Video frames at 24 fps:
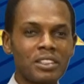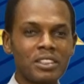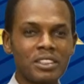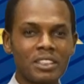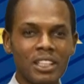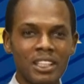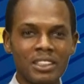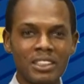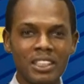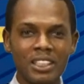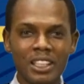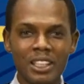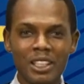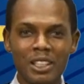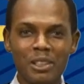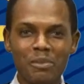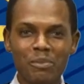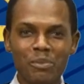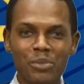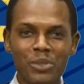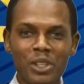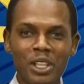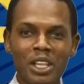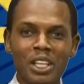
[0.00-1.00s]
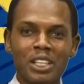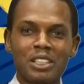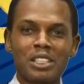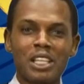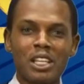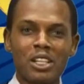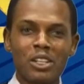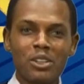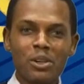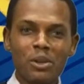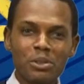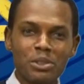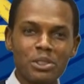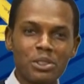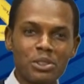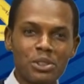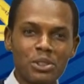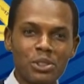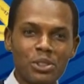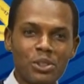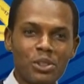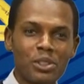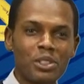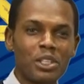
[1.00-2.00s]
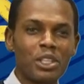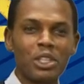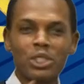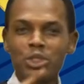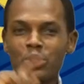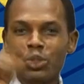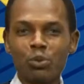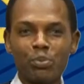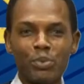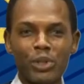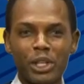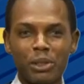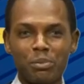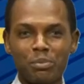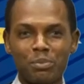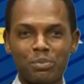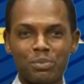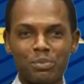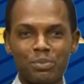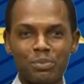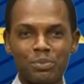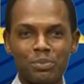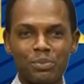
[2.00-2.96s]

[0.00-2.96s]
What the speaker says: setting, the Constitution is supreme.